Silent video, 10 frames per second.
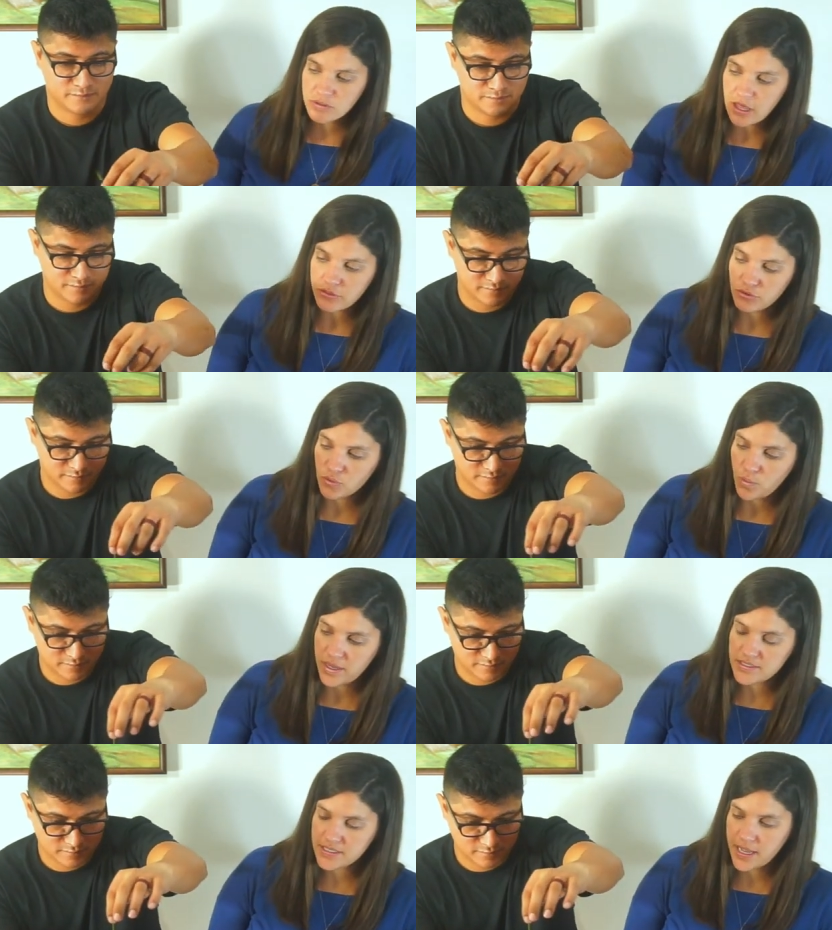Speaker 1: that through
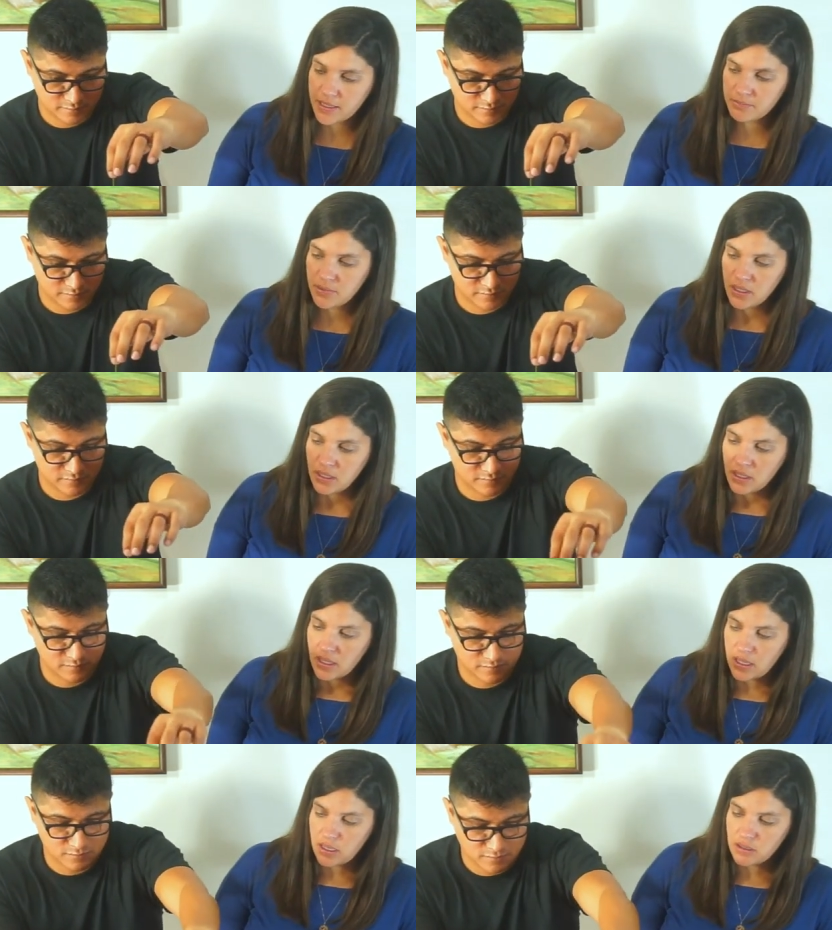one time,
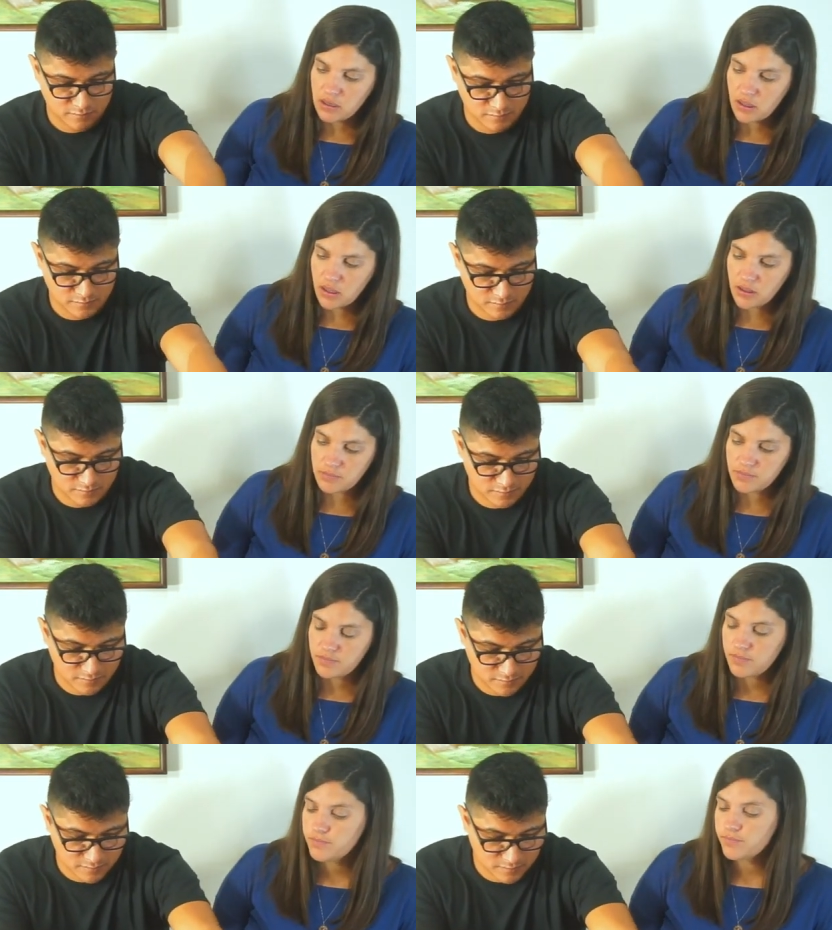and um,
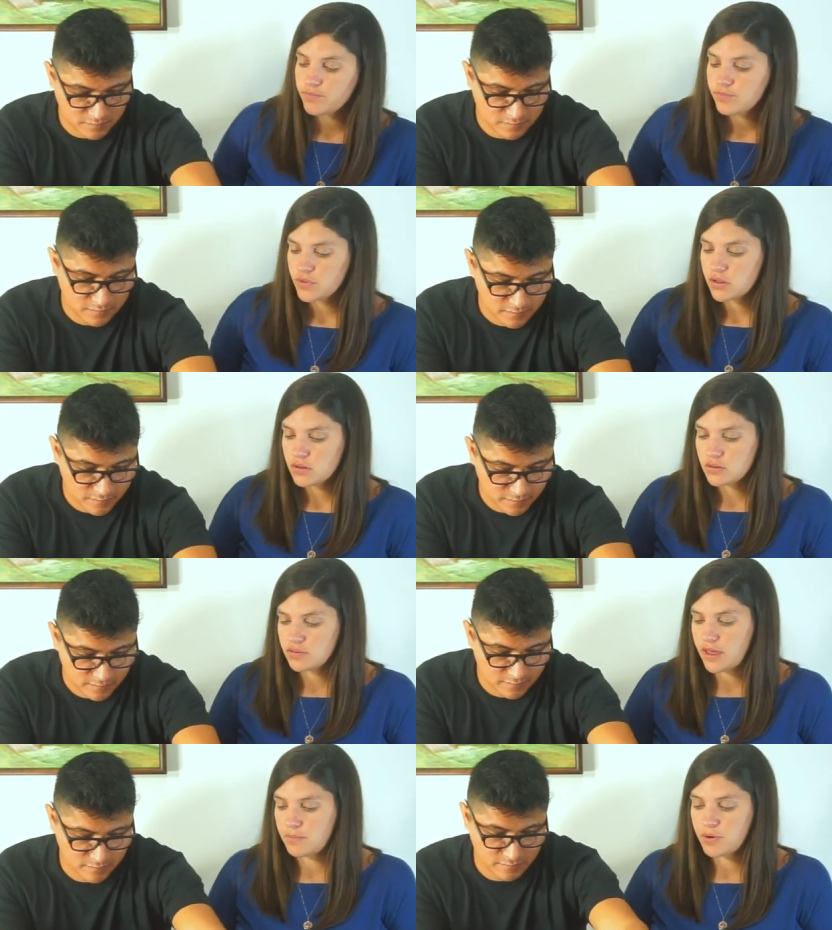
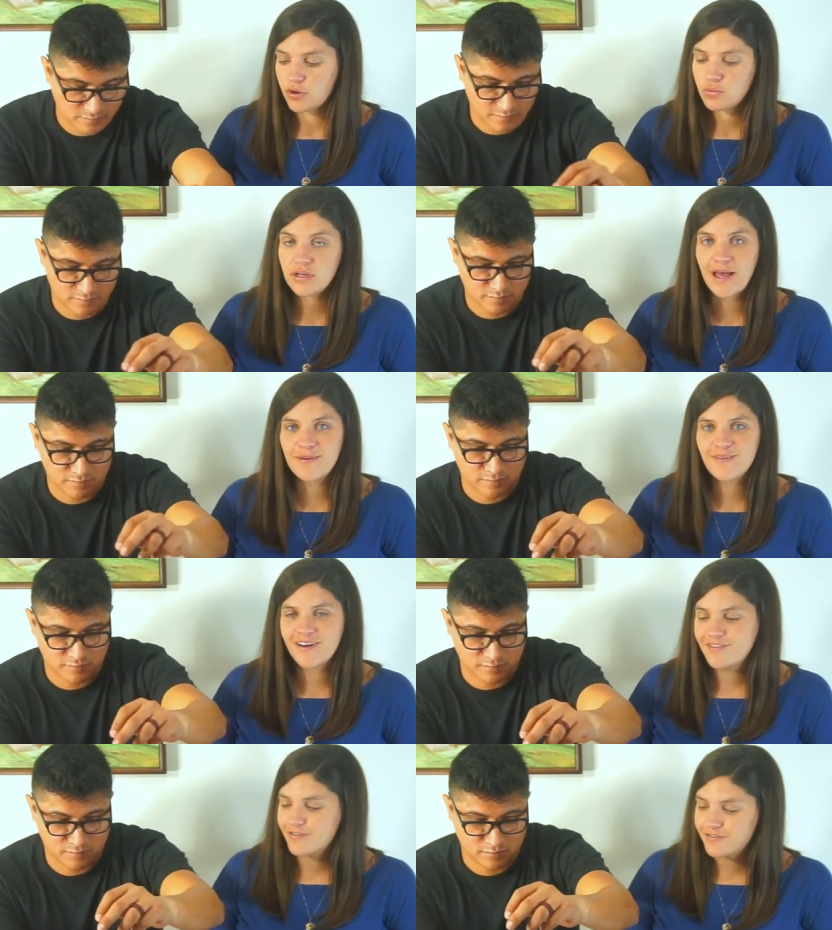that part will now be
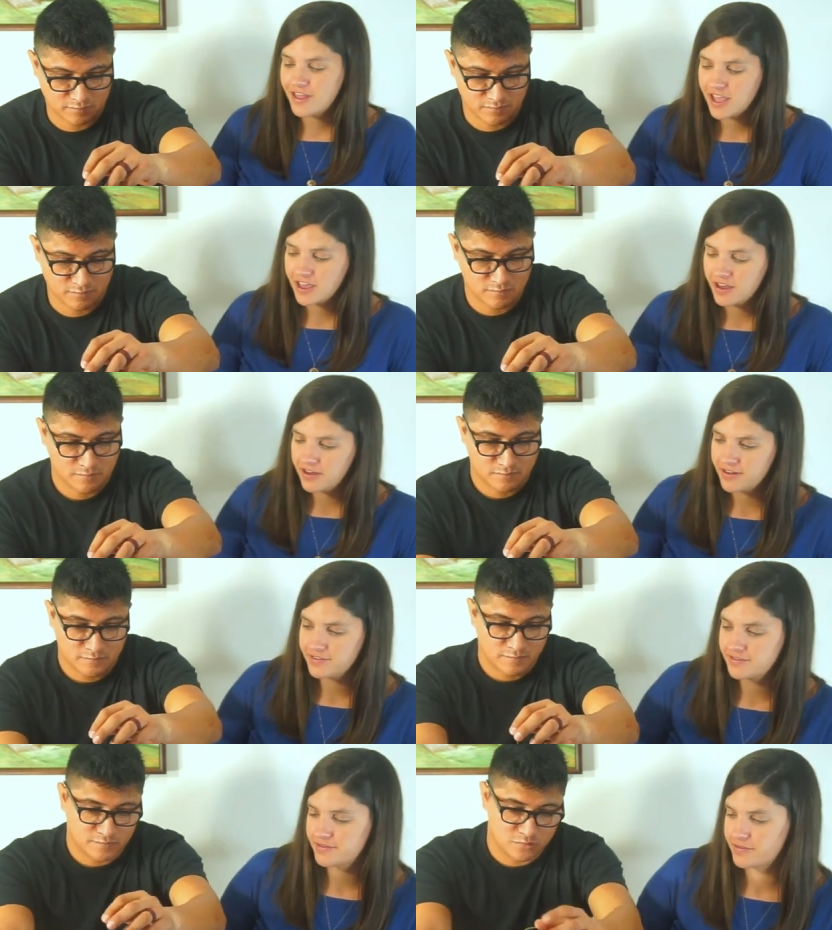ready for flying.
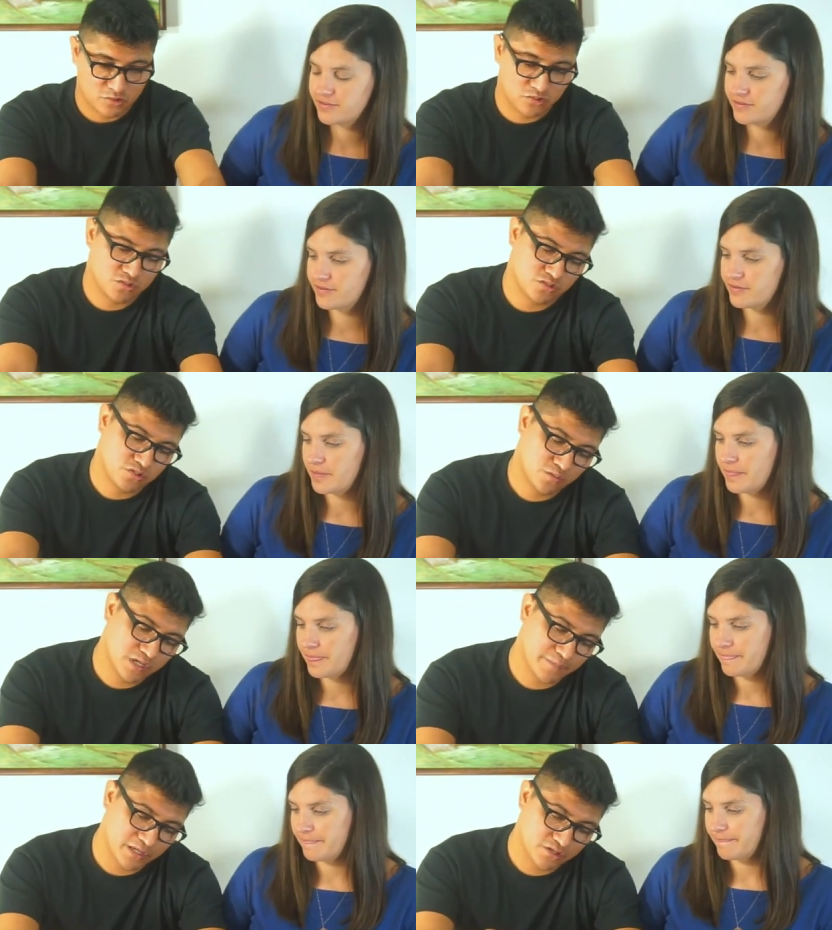
Speaker 2: You, you want
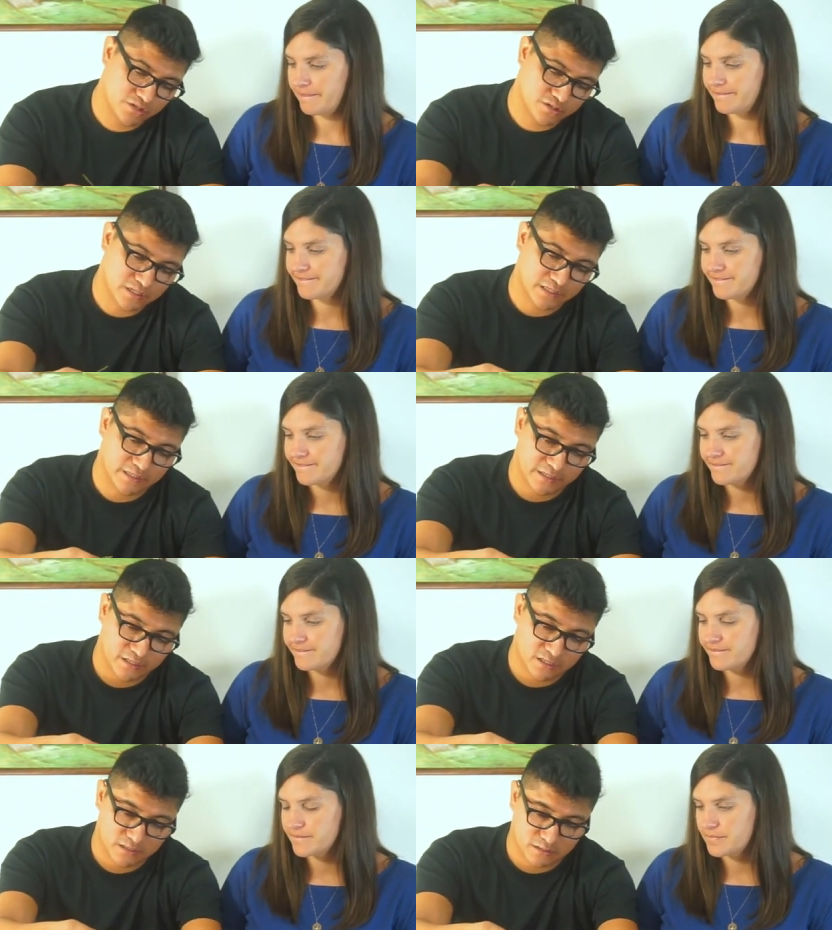to make sure that the
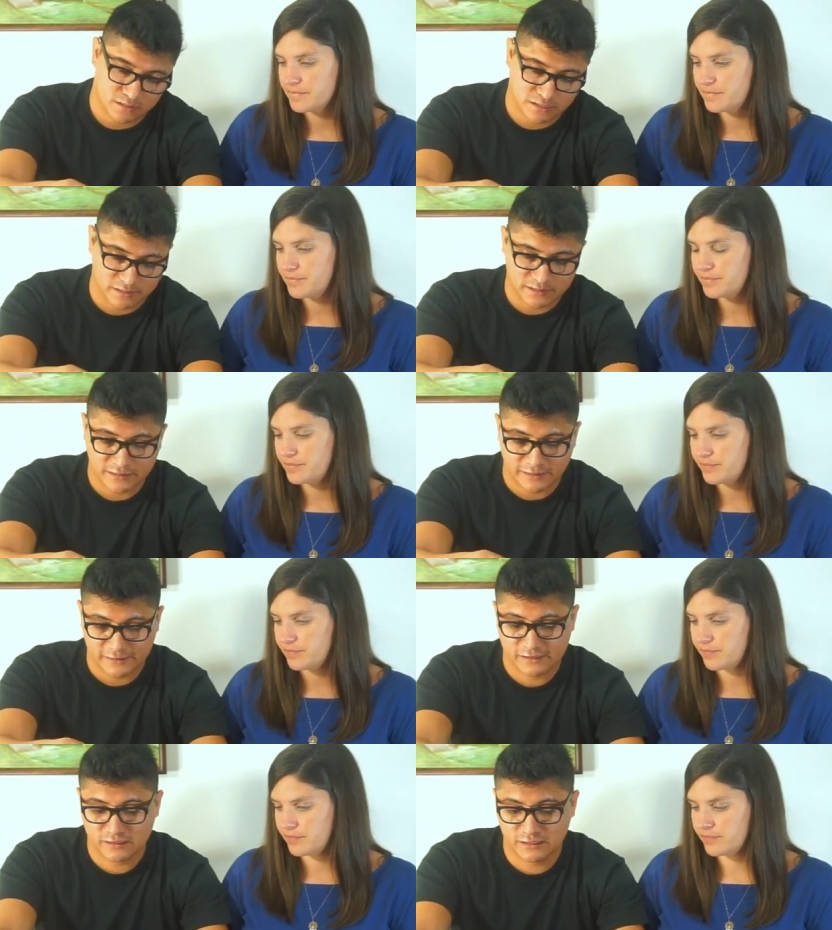knot is in a
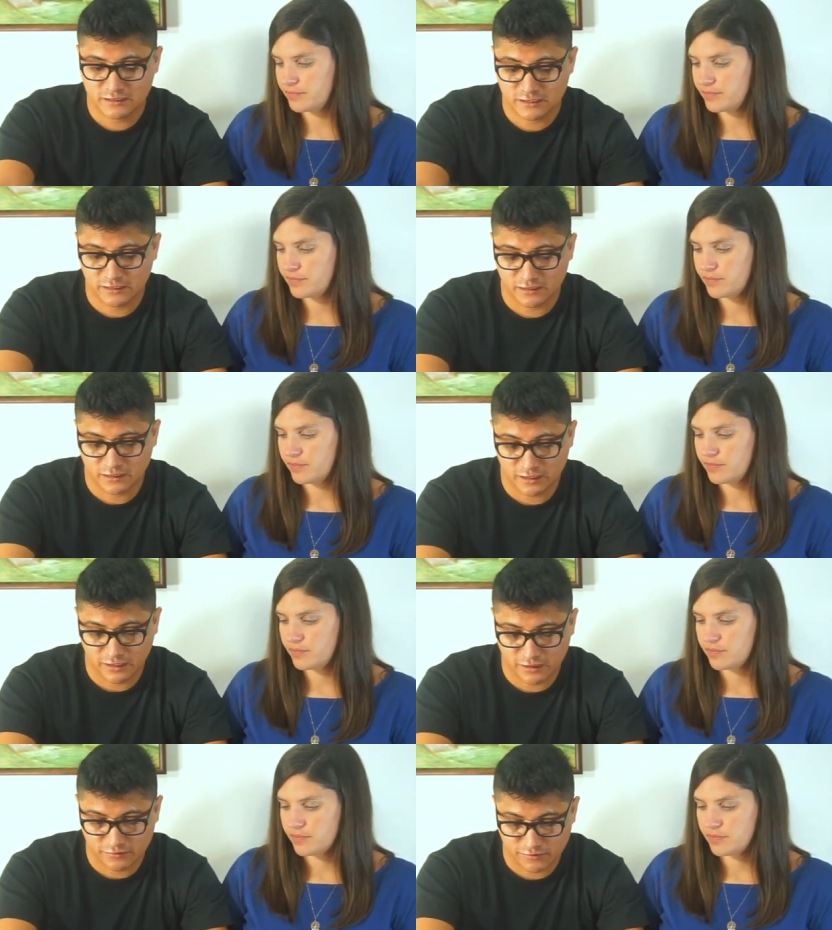distance that you
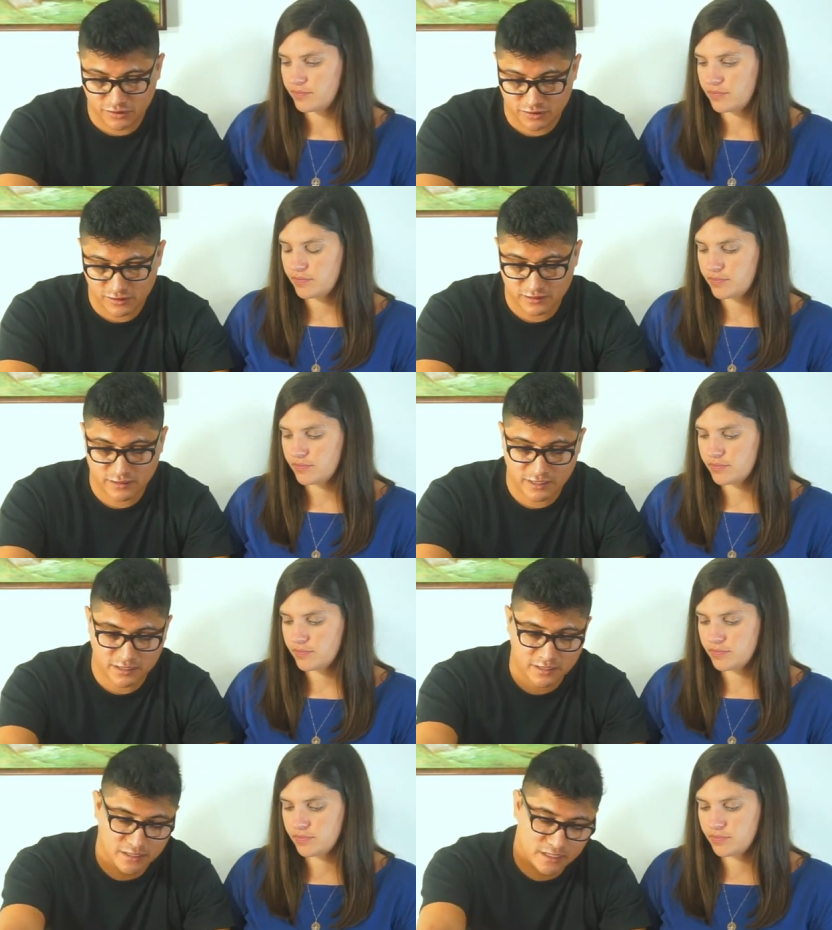can reach this
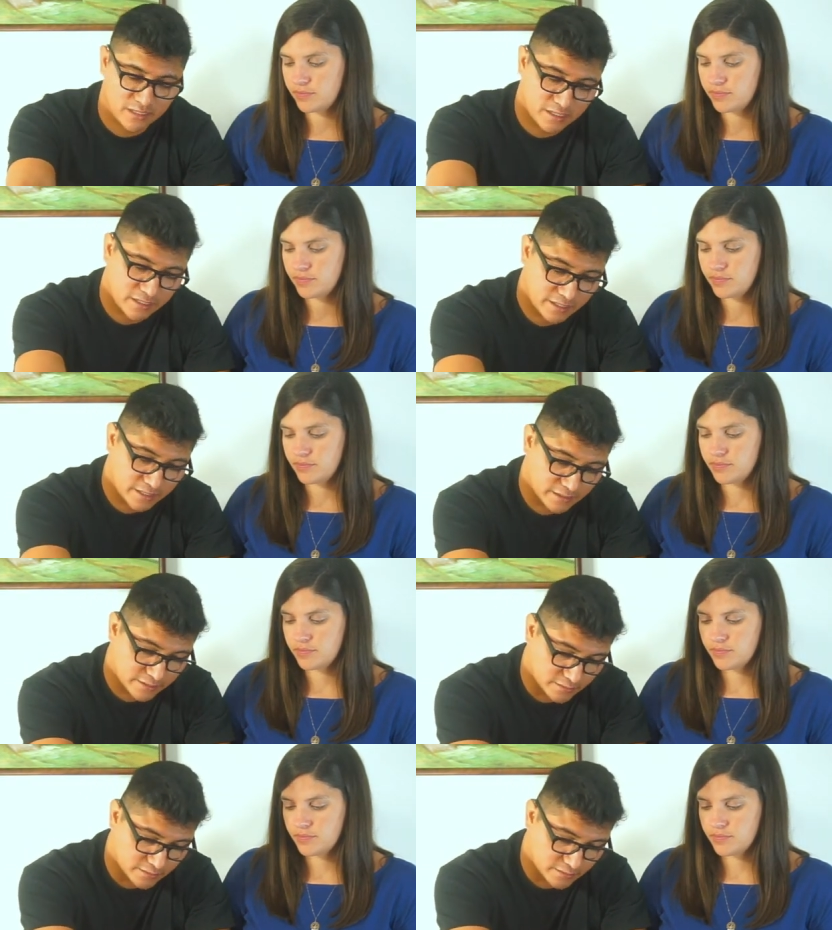side and also